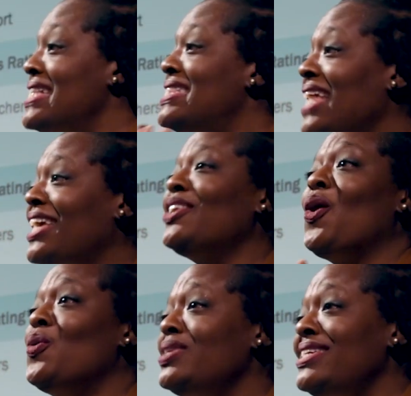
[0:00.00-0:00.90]
second
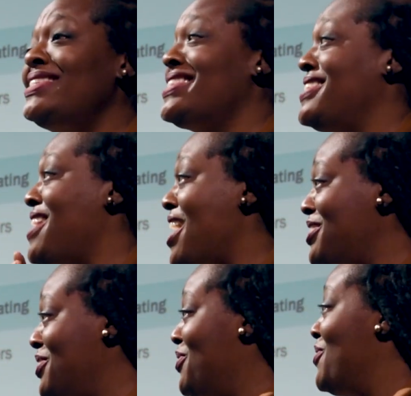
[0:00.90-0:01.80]
only to the
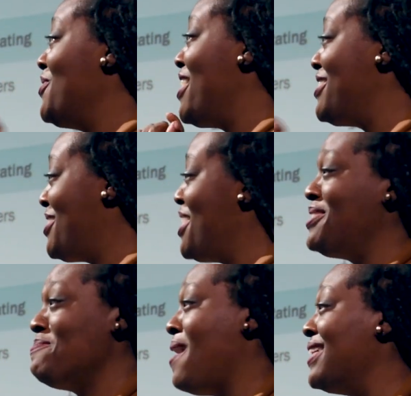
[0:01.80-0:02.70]
National
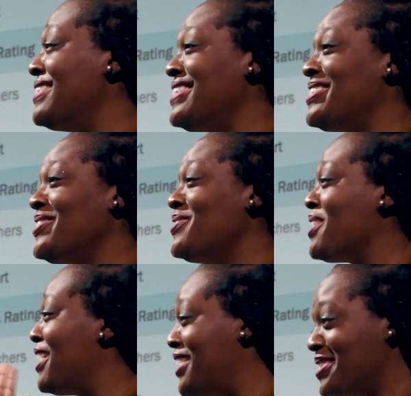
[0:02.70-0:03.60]
Education Policy Center,
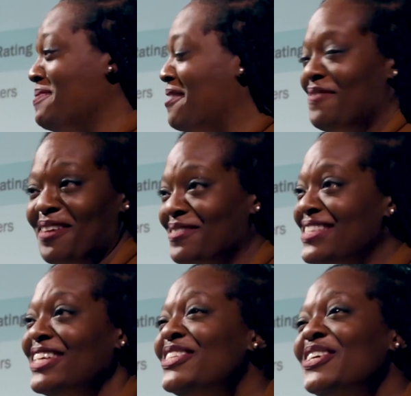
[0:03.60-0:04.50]
that is my favorite
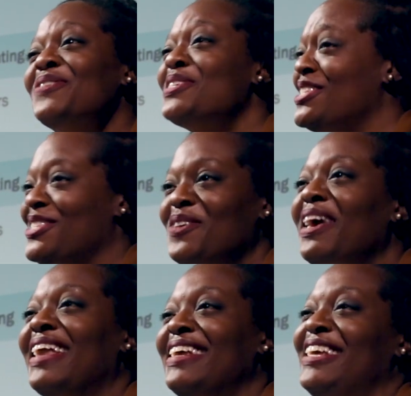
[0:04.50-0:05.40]
center, which is
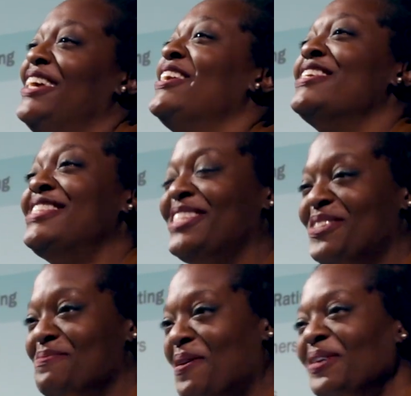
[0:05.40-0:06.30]
located here in
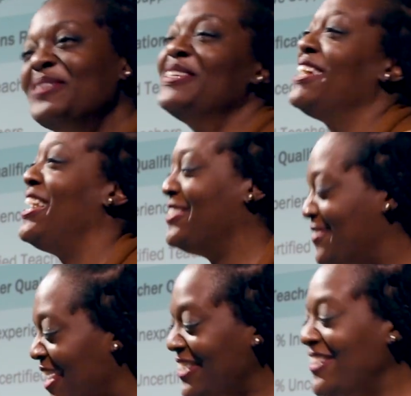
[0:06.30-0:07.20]
CU Boulder in
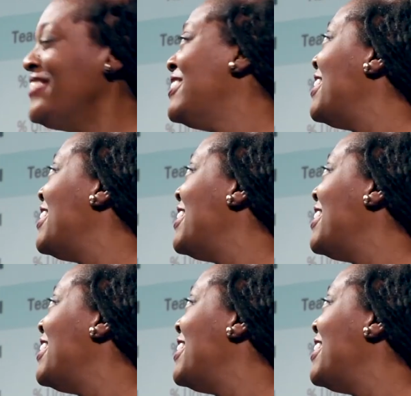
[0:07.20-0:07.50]
Colorado.